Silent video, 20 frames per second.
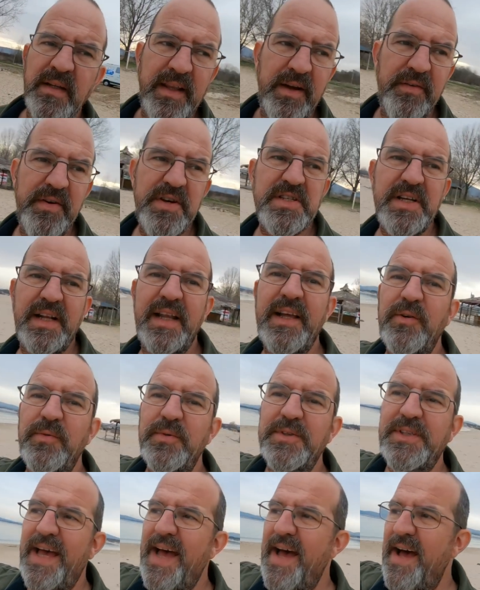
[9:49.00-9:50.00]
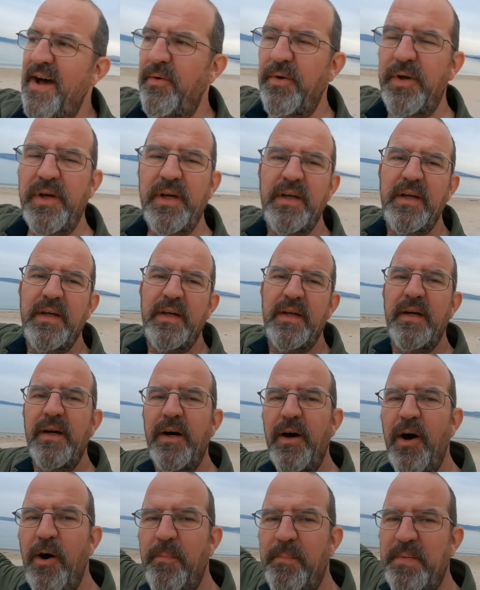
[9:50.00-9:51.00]
There is a little town
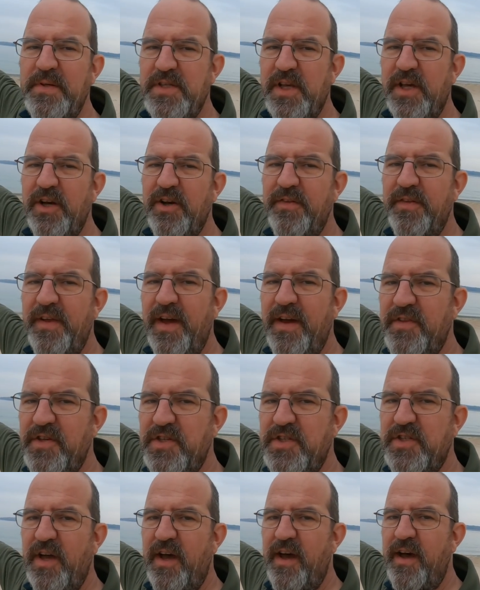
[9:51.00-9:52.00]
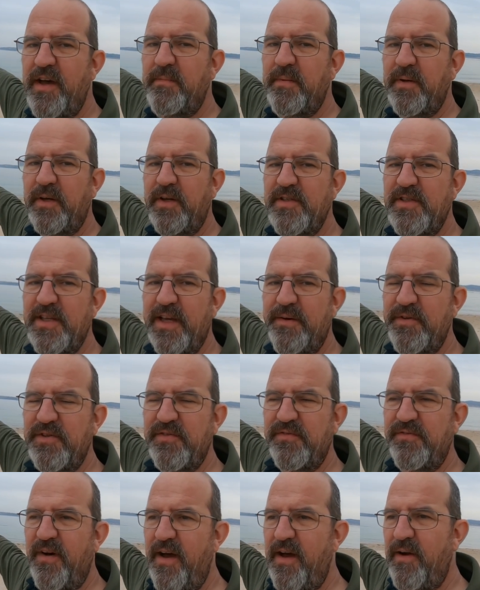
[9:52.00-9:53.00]
opposite on the other side because there
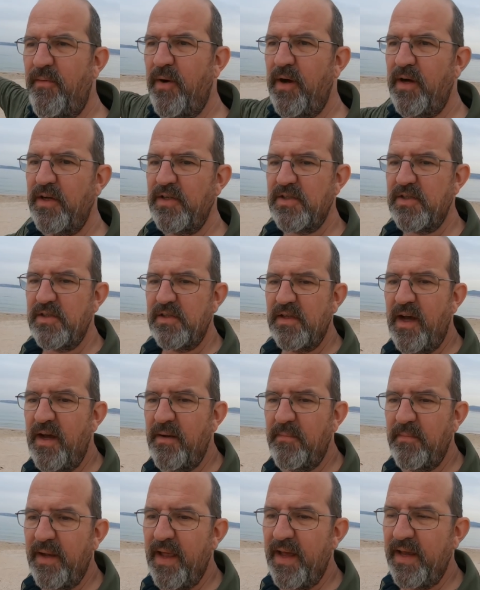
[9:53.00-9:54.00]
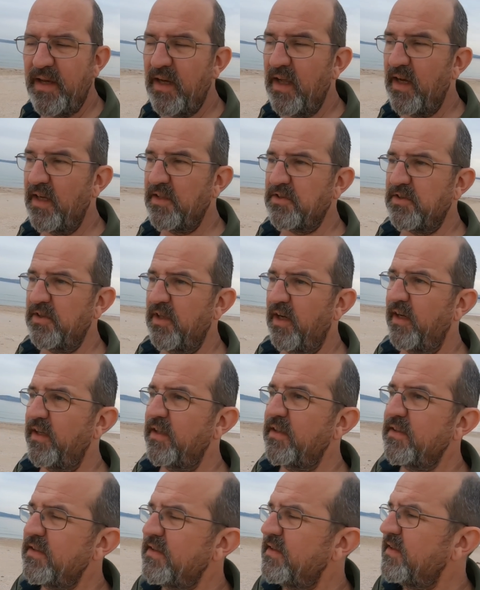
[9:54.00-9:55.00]
was fireworks um, late last
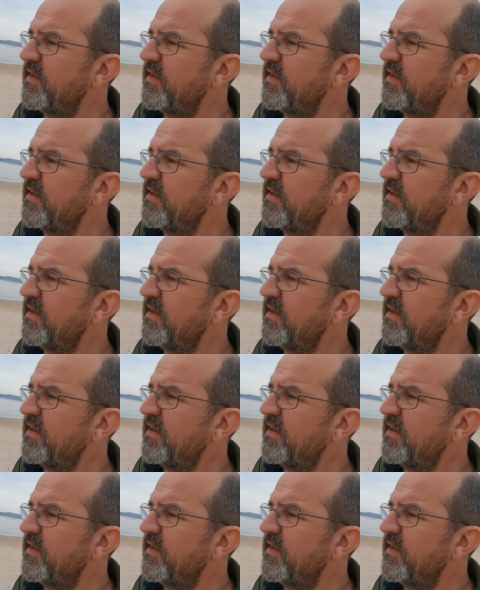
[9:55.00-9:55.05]
night.